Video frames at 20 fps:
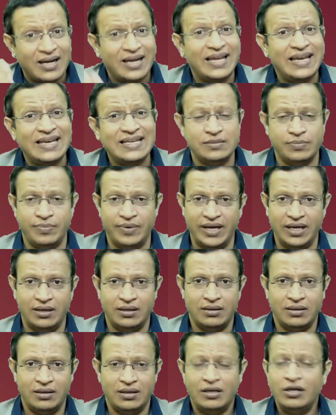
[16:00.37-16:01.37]
cutting his brain.
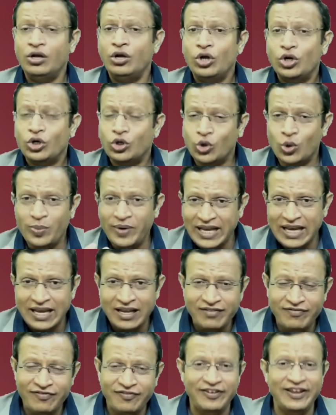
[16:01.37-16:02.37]
Nobody
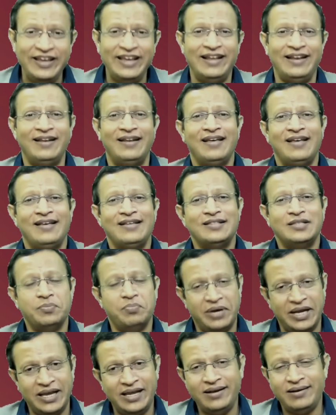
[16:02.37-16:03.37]
can feel the
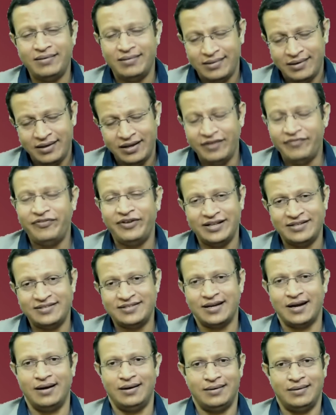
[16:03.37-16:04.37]
brain if it is
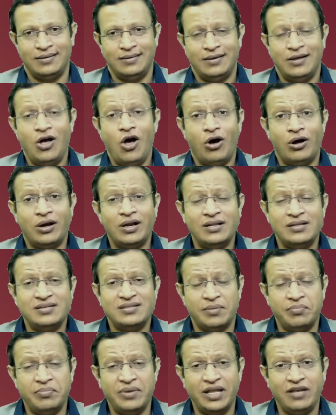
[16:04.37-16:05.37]
cut. Or else
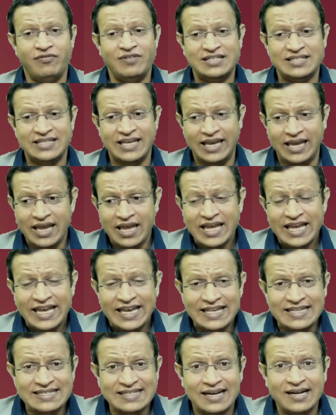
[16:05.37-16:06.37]
somebody will say
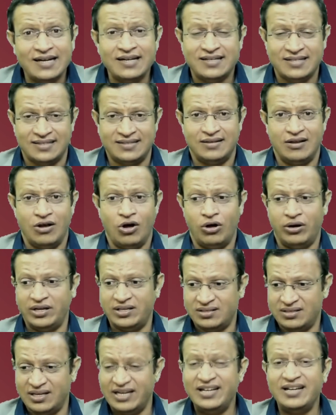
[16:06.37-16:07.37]
his guts or
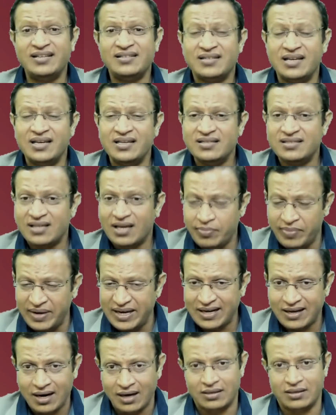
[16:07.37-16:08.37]
his intestines are
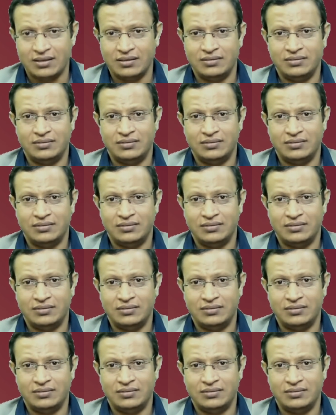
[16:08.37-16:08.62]
being cut.